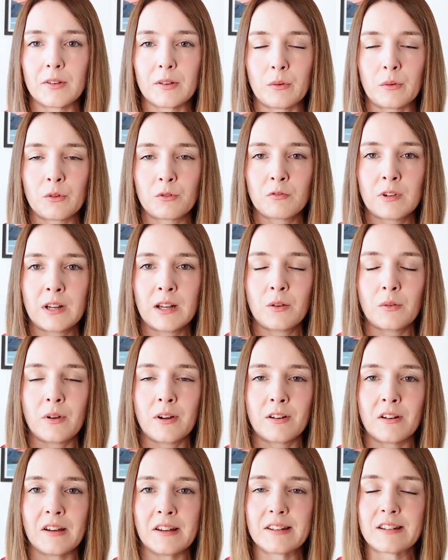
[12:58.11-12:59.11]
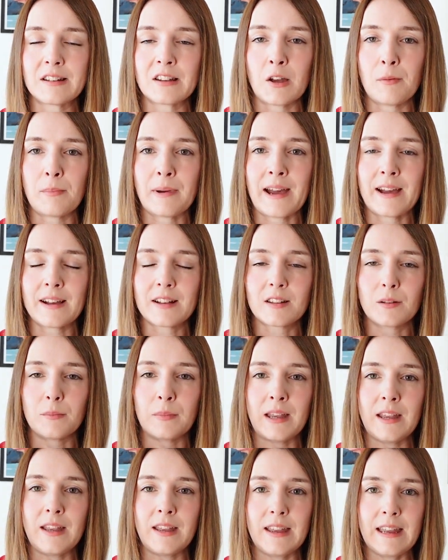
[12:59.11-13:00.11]
So it was really quite nice to go back to
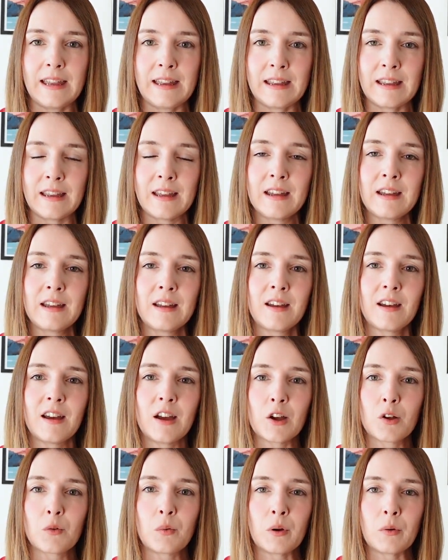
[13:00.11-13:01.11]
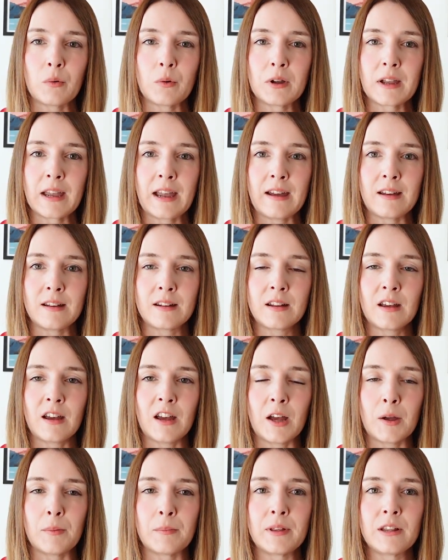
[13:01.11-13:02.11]
making a quilt again.
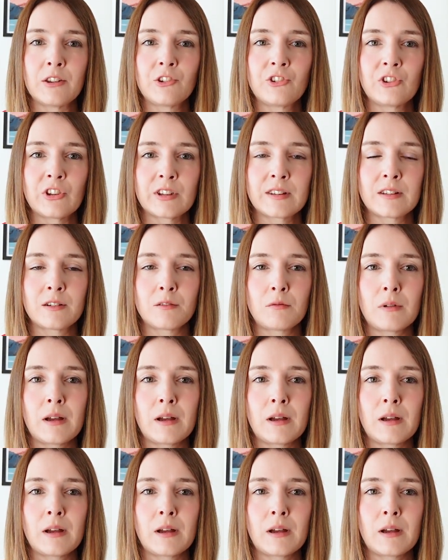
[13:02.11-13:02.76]
Um, it's just a